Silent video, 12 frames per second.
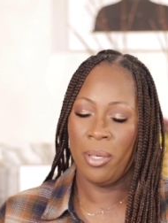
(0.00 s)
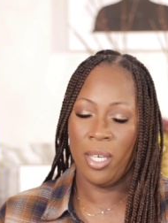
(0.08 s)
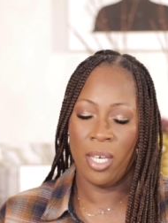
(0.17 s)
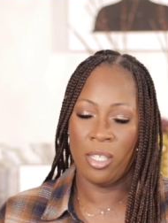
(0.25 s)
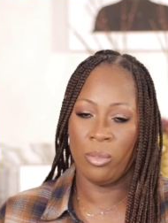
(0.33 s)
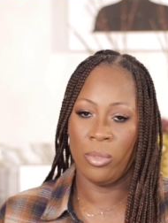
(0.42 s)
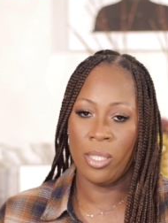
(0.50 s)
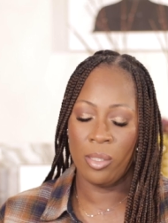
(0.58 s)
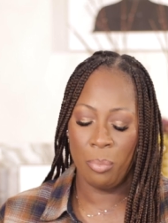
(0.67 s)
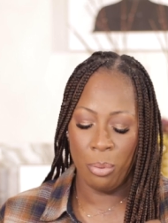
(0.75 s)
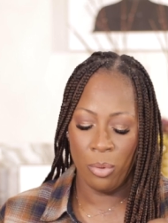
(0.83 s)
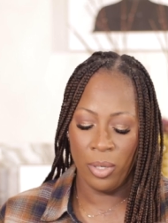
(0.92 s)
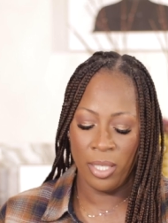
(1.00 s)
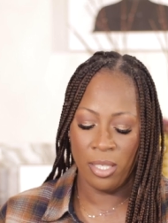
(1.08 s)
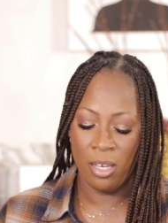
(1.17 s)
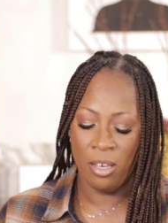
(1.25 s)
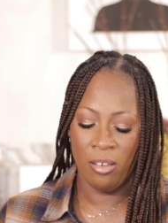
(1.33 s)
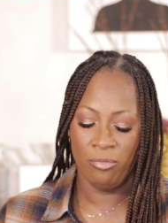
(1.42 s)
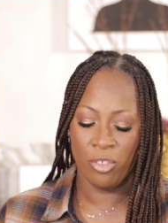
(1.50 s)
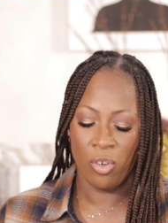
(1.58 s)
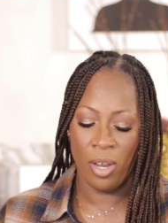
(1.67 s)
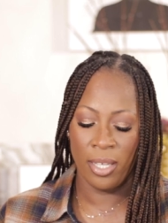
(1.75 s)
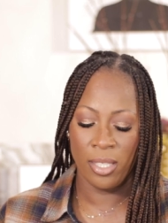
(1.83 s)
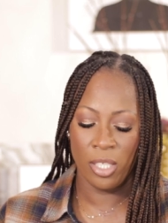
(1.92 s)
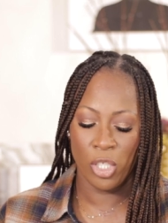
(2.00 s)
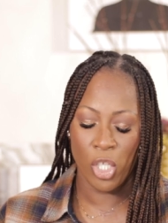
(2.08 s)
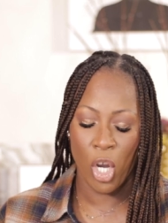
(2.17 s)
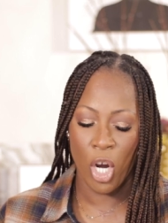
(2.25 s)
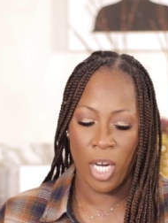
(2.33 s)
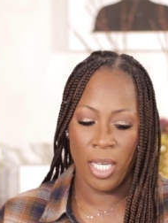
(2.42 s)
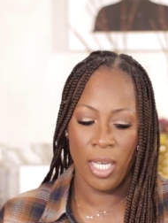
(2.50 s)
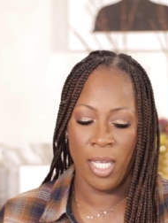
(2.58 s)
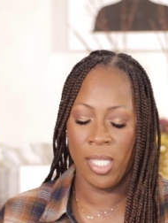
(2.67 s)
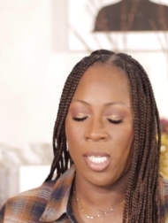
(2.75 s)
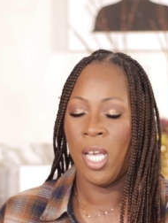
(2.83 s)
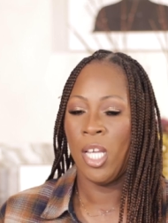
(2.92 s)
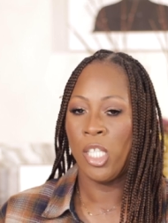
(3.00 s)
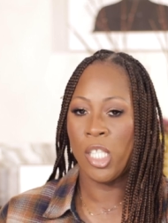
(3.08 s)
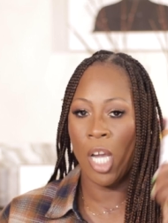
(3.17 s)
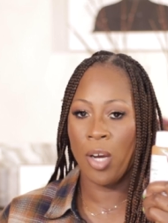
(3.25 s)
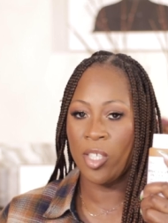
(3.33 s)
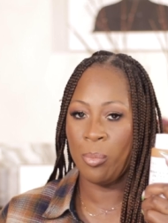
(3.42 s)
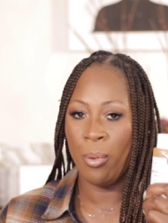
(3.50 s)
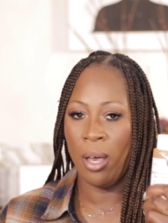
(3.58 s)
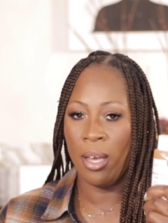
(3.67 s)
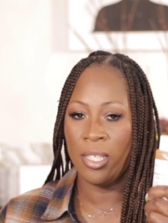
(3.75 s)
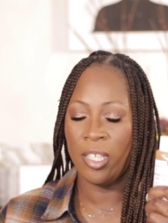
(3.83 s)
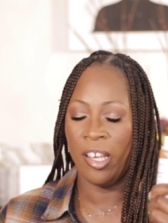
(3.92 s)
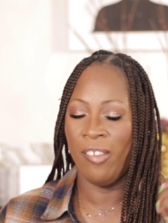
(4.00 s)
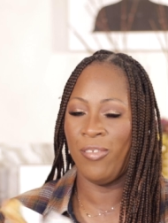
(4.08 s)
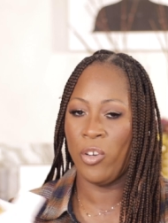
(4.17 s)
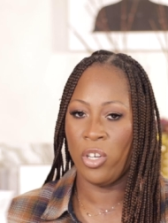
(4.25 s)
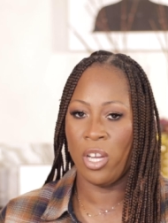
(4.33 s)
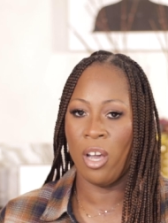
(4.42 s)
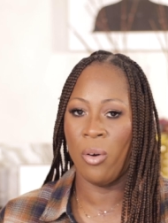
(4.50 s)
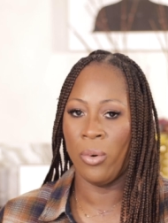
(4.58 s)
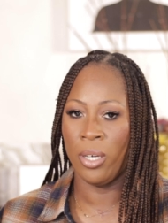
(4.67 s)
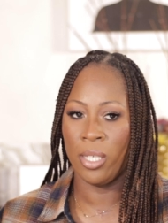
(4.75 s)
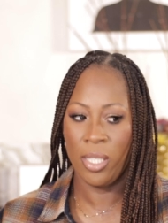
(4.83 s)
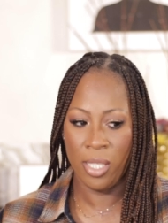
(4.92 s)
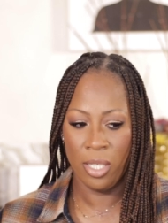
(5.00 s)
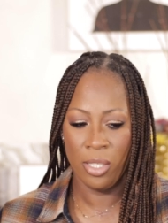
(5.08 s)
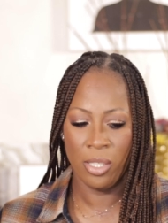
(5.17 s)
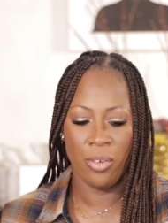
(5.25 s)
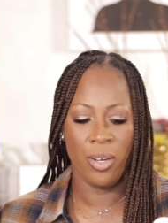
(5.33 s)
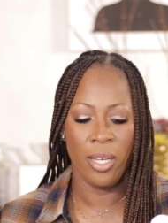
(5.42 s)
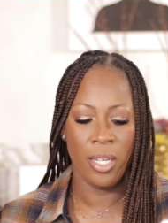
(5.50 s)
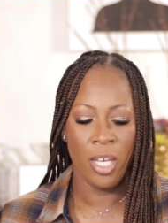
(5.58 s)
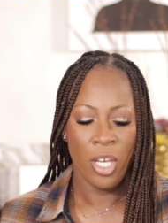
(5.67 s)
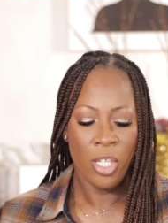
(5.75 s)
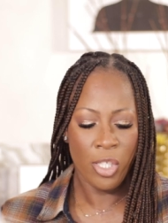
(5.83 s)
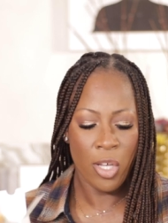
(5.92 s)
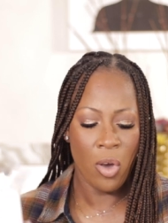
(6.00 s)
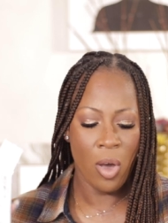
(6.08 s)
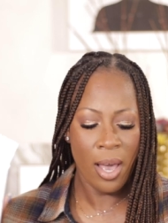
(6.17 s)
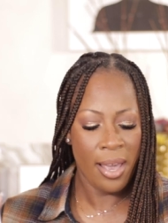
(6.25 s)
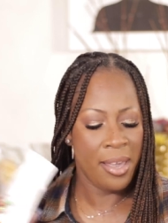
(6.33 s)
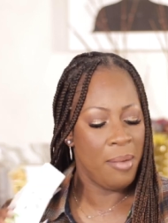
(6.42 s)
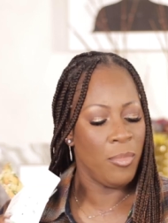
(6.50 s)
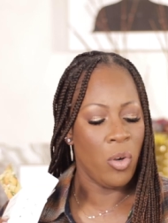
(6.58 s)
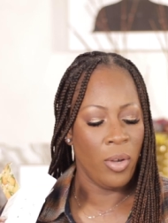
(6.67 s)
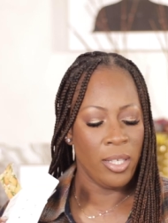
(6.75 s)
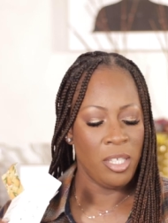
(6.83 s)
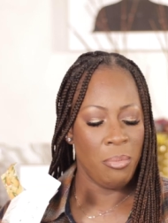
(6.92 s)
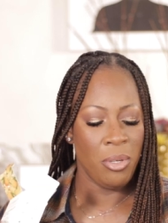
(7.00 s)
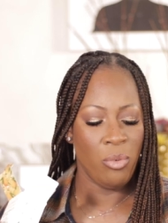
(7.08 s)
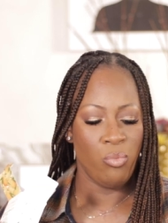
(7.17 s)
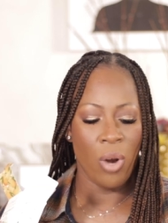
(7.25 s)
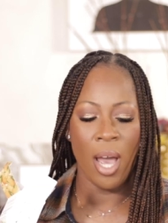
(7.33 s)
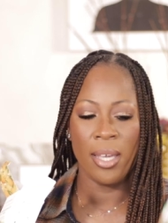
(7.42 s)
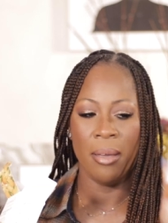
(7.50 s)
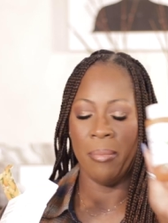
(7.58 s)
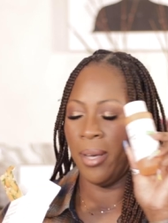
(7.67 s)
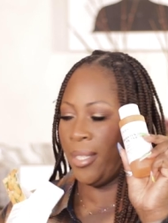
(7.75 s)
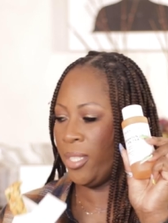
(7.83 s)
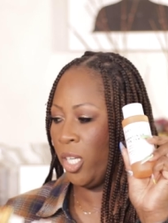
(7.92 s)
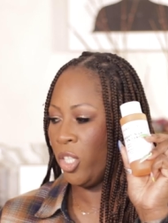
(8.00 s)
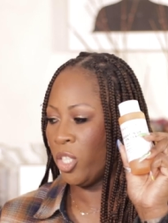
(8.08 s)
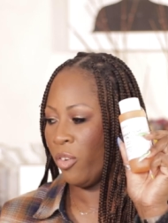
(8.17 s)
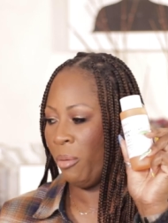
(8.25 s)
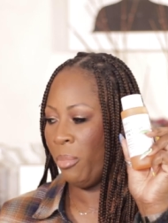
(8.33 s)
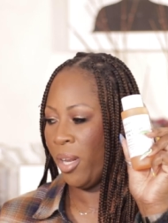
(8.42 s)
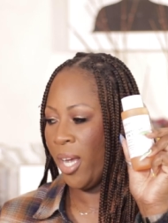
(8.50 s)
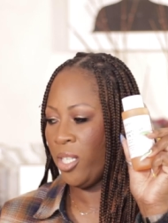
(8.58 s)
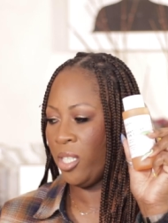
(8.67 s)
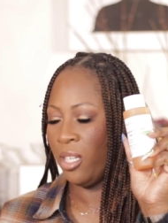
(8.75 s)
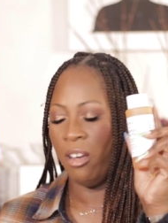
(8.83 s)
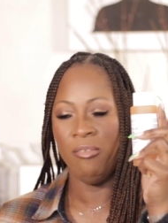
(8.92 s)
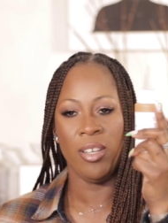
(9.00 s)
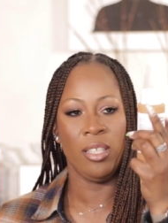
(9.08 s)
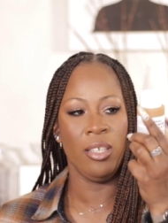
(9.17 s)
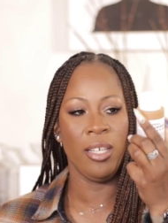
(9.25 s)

because what's the point of trying to target dark spots if you're not wearing sunscreen? So I am going to be rocking my sunscreen, but I just love it.